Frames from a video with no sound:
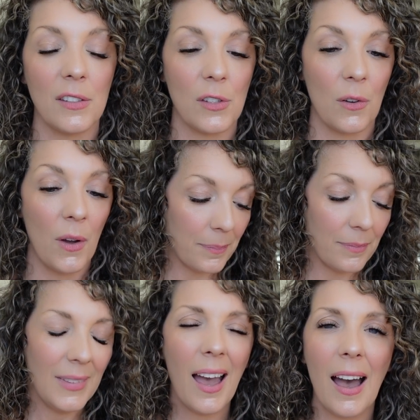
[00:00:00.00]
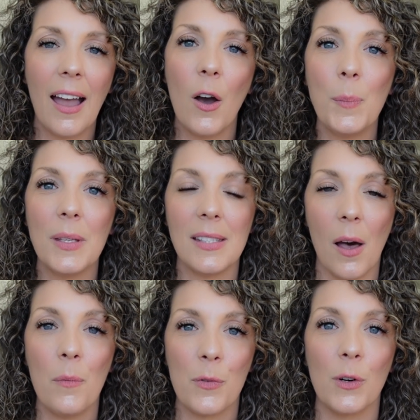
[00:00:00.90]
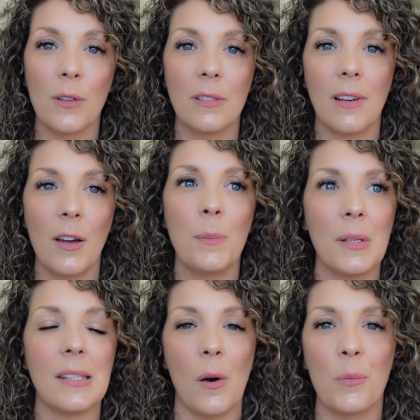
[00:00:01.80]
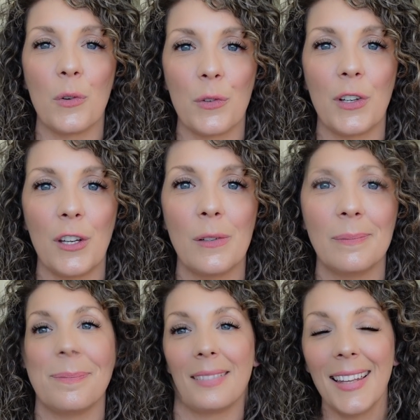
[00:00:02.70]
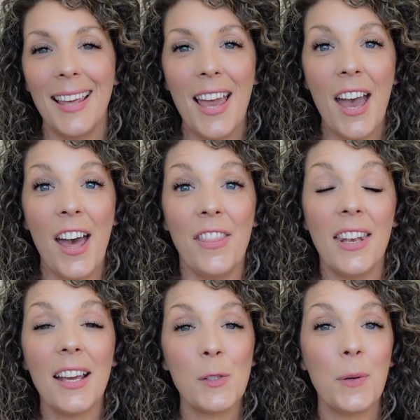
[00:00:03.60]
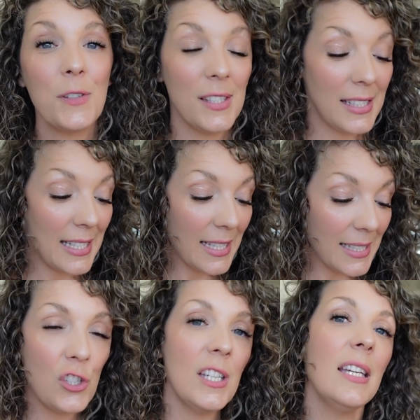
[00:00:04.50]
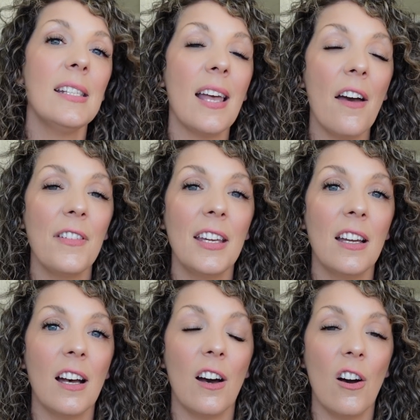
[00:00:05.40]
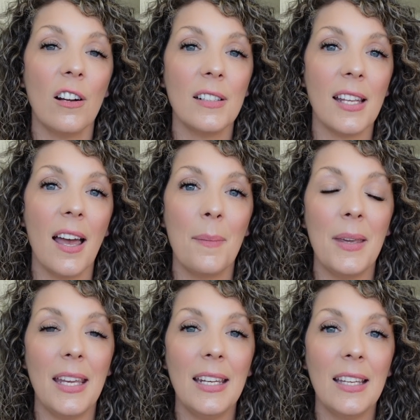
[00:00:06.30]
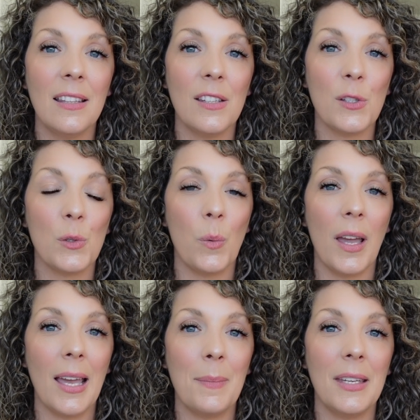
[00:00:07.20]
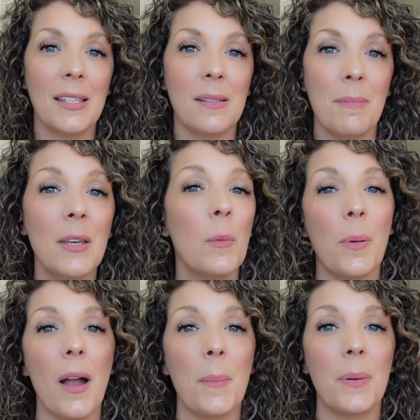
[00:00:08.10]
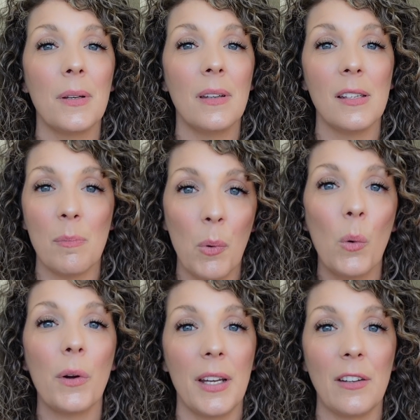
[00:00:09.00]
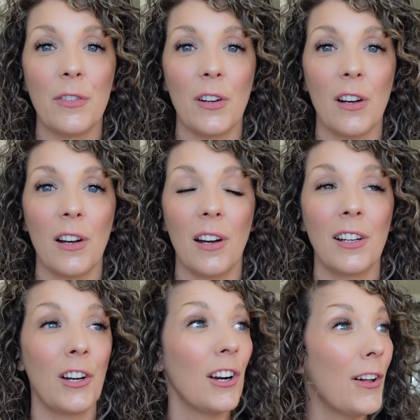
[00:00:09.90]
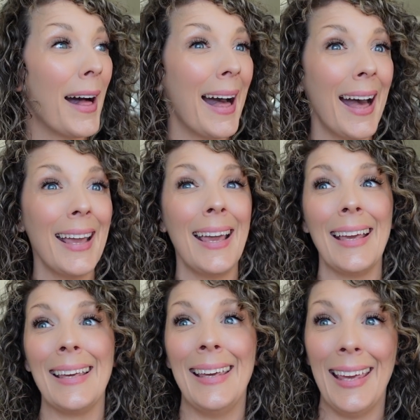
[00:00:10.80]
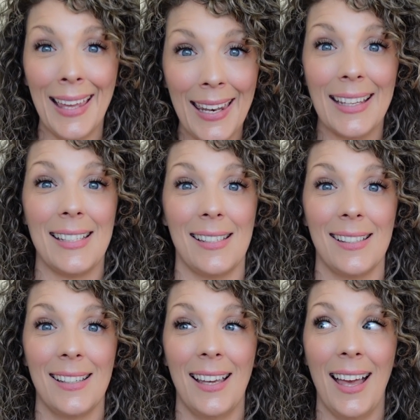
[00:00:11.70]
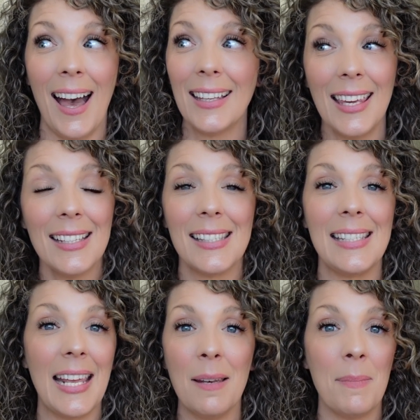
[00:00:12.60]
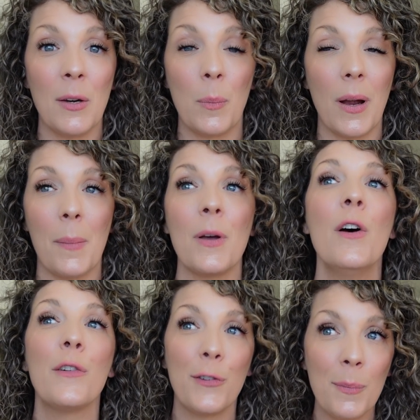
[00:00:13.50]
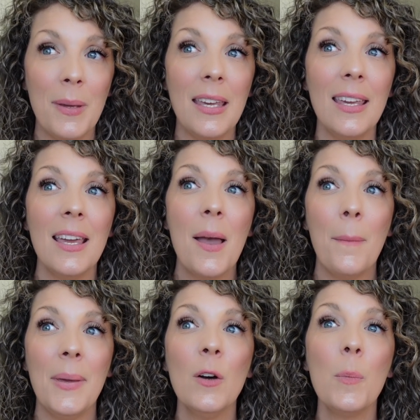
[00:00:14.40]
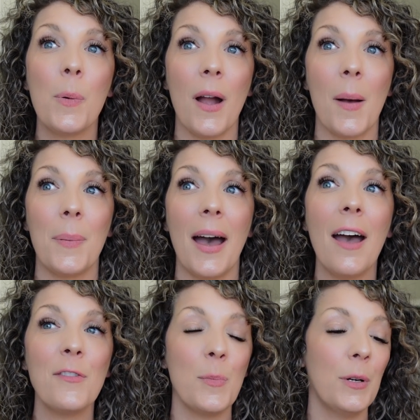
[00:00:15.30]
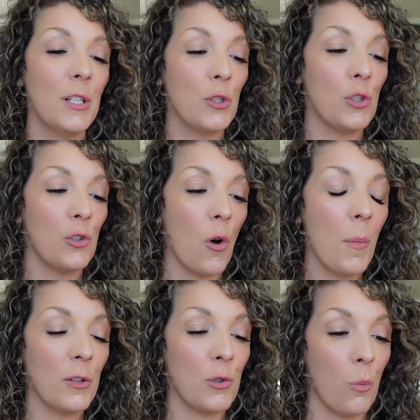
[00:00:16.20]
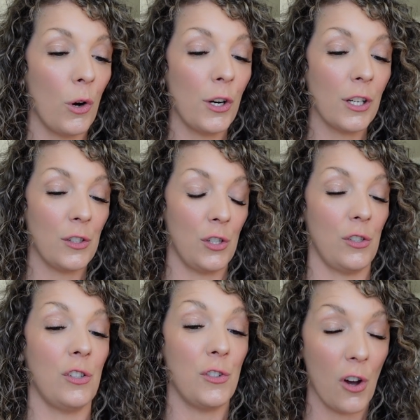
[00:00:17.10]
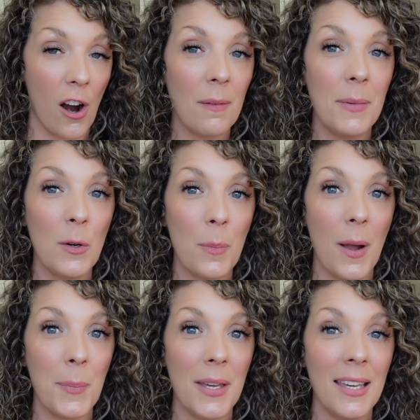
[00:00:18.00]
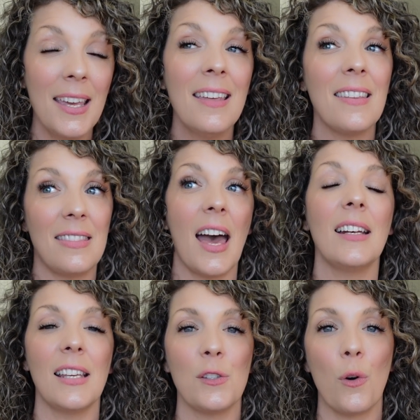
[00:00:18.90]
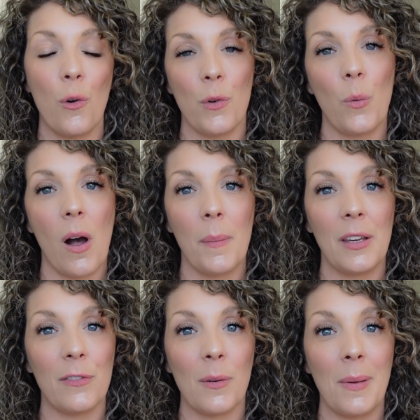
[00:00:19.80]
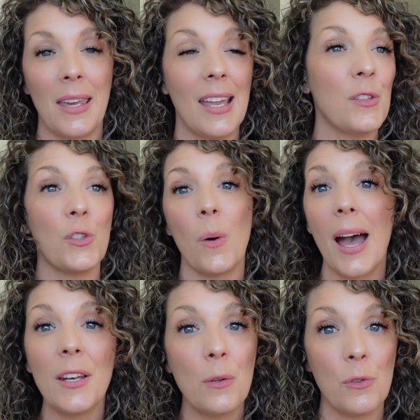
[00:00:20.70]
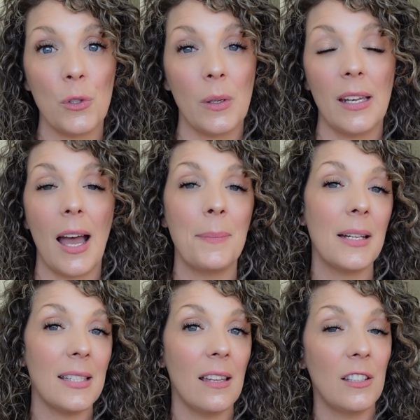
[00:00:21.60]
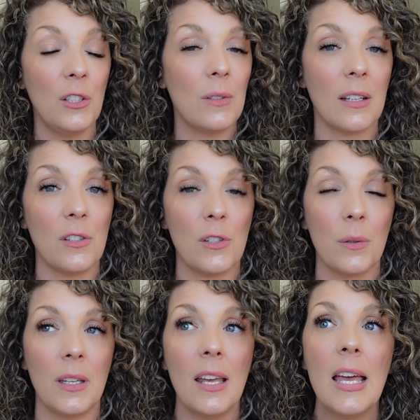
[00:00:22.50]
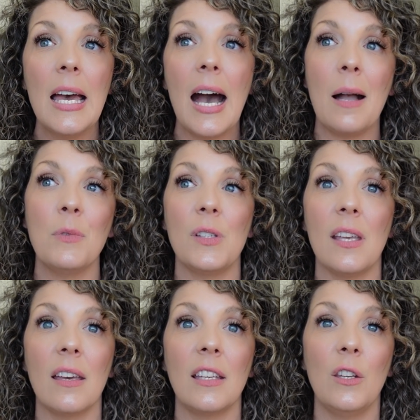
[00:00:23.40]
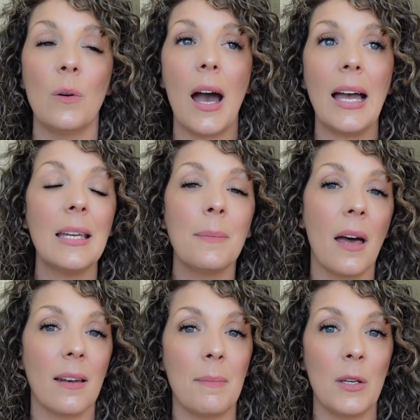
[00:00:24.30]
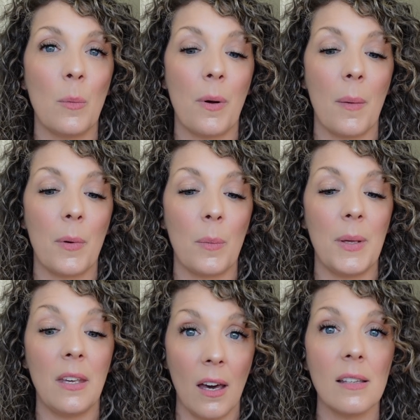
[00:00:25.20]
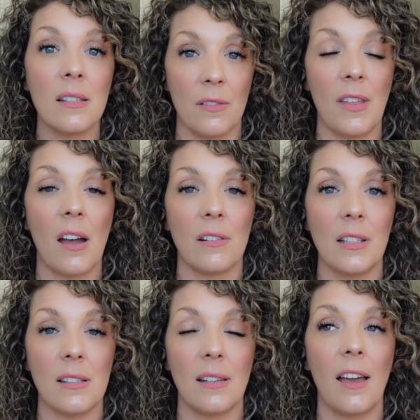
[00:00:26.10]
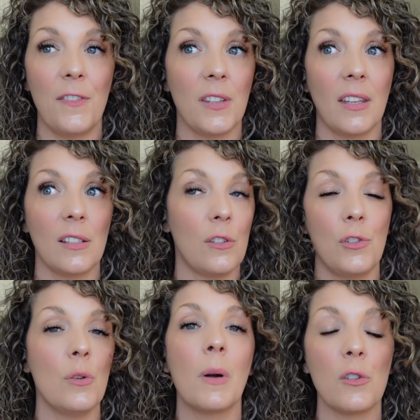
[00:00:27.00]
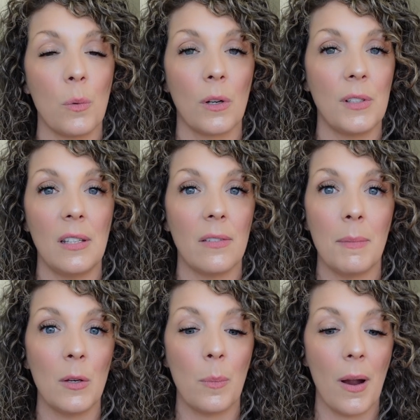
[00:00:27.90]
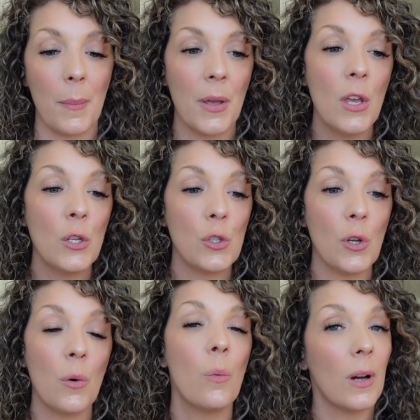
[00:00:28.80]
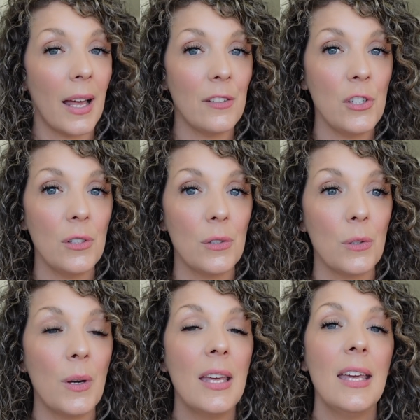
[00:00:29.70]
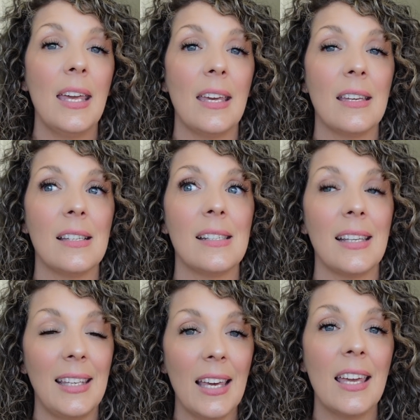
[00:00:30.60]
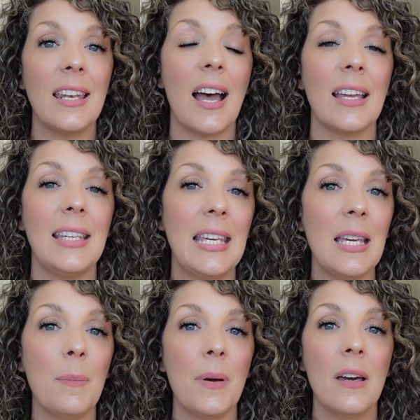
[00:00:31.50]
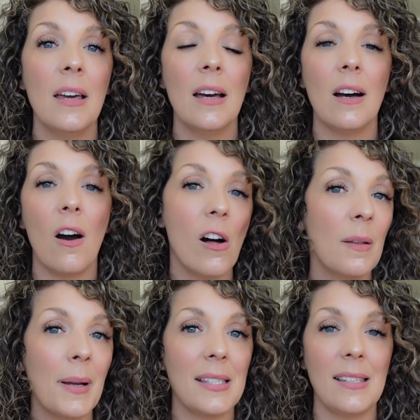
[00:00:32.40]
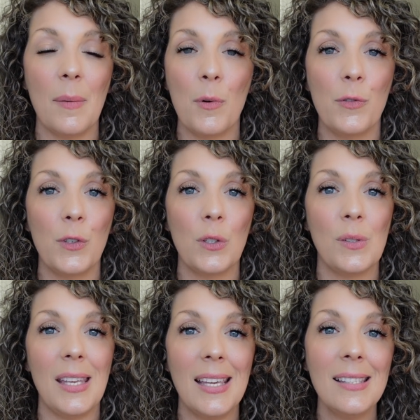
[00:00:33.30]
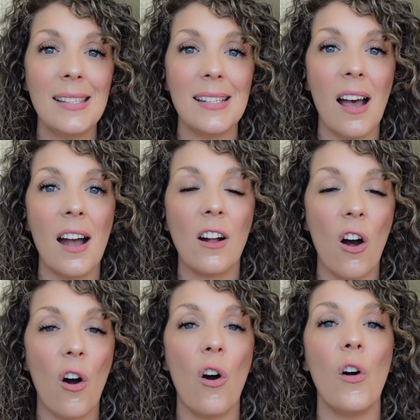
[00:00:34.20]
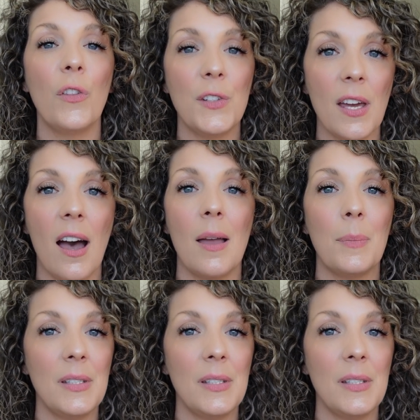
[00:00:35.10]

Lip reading: So yeah, I hope that's helpful. I hope that's helpful for you. The next person says she is having a hard time eating this way because meal prep is boring for her. Girl, I get it. I can't stand meal prep. For me, meal prep, I have to put in so much work to start meal prepping that gets overwhelming for me. And so I don't do it. I'm not telling you not to do it. I'm just telling you I am not a meal prepper because of that reason. I feel like it's too much work to even meal prep. So what I do is, again, I keep all of my staple foods in stock all the time.